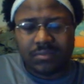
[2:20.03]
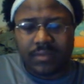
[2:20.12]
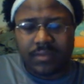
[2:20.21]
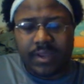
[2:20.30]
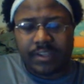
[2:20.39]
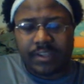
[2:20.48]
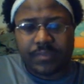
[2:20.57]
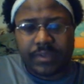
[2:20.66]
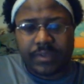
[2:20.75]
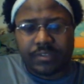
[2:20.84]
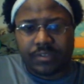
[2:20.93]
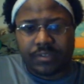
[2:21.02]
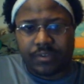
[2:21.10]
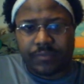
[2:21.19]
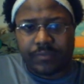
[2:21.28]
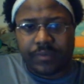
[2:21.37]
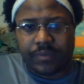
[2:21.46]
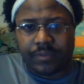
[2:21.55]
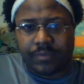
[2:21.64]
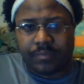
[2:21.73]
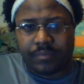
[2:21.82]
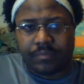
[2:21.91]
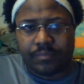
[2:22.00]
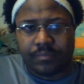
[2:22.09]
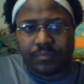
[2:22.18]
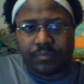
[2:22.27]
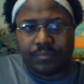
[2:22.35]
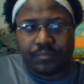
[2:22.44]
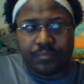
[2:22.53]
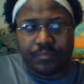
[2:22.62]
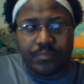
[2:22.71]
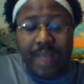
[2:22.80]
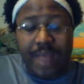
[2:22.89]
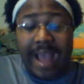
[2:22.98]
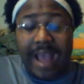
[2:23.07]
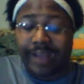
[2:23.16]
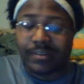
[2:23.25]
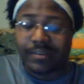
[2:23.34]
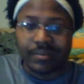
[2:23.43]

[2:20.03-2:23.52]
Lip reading: I expect it to go fairly bad,